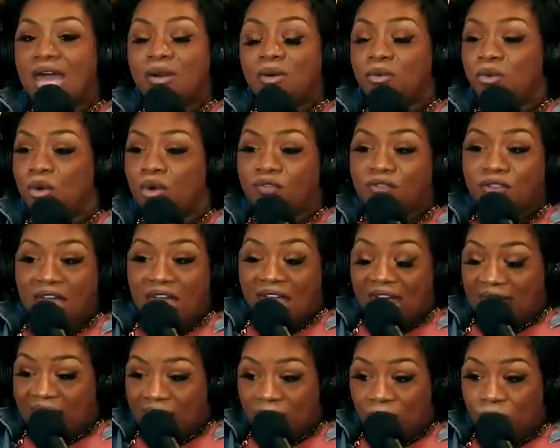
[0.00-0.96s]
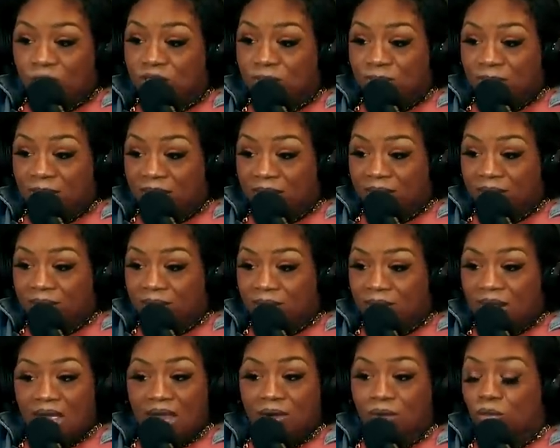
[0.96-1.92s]
I don't know if the high was better.
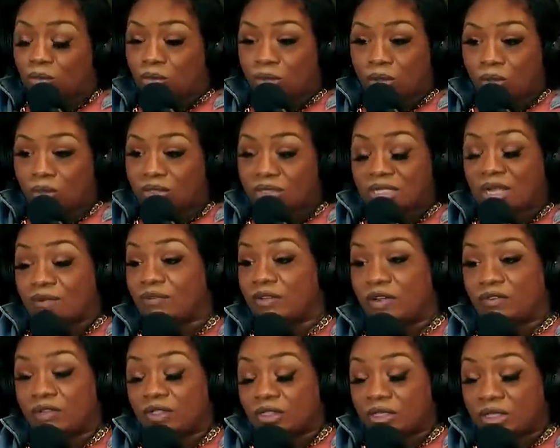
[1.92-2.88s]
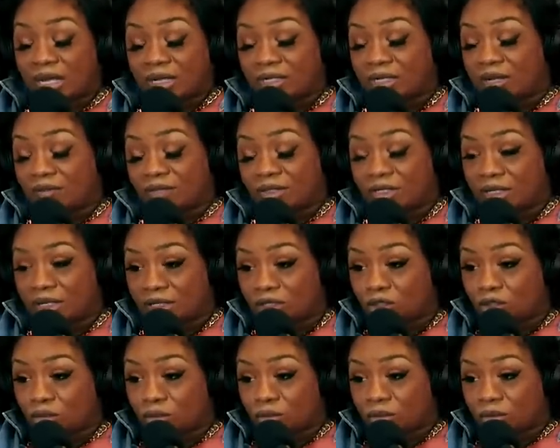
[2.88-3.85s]
Yeah. I don't know because I've never, I never
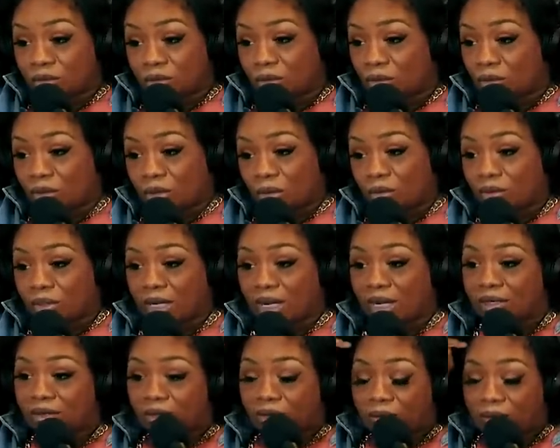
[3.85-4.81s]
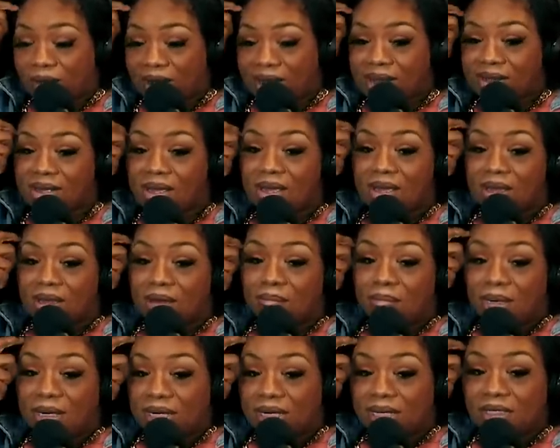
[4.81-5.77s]
done, you know, cocaine or crack.
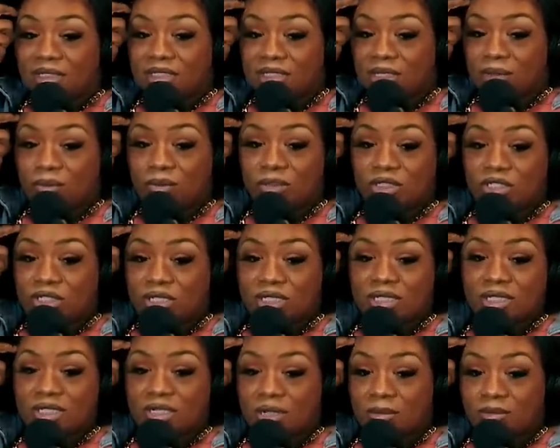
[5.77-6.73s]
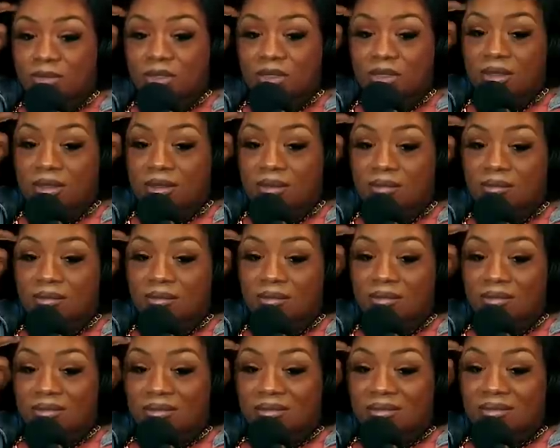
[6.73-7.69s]
Right. But it, it was just something,
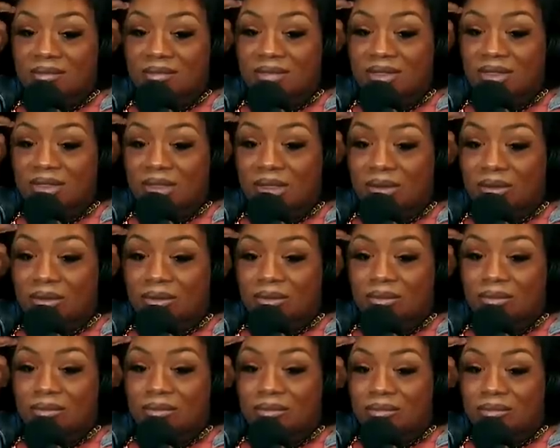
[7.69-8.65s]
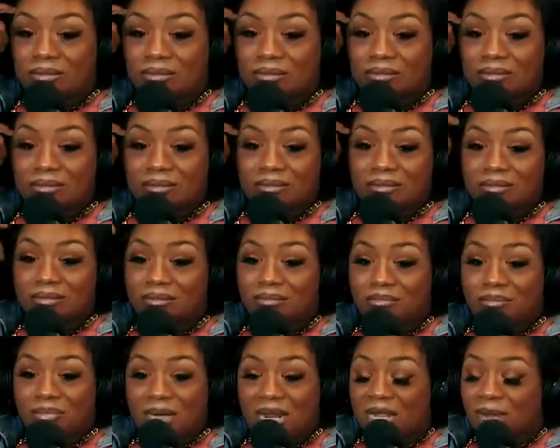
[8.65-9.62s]
you know,
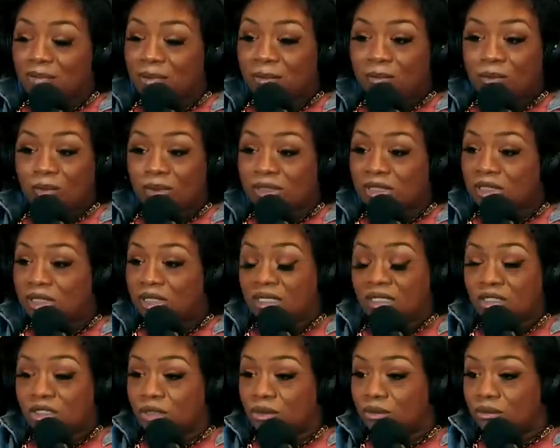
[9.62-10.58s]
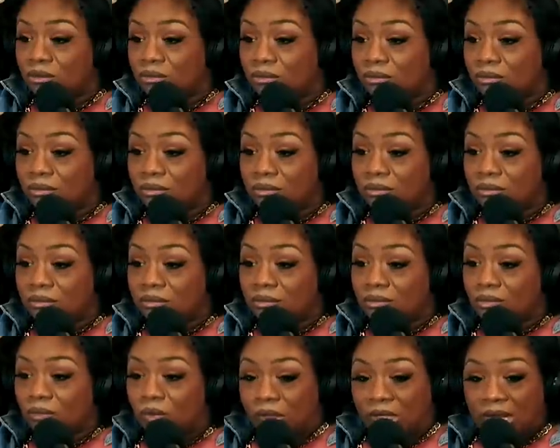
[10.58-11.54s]
black people wasn't into. Right.
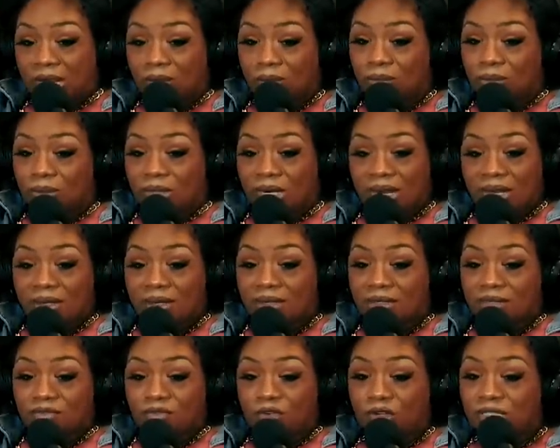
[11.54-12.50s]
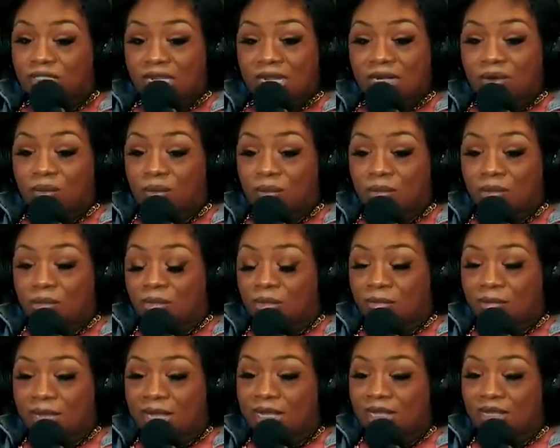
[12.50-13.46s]
When I, when I, as far as I can
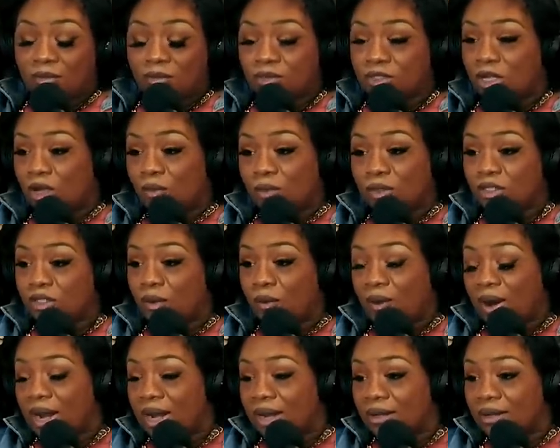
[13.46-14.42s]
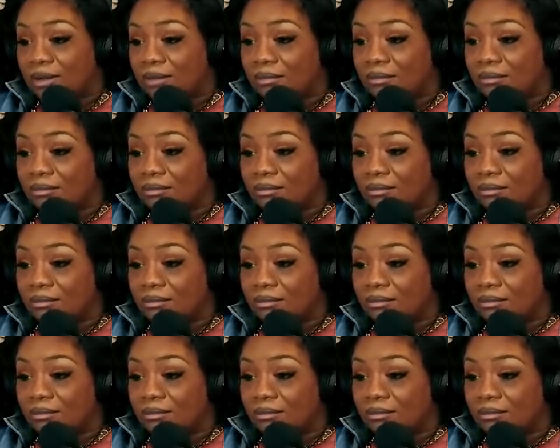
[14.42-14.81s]
remember back, it was always crack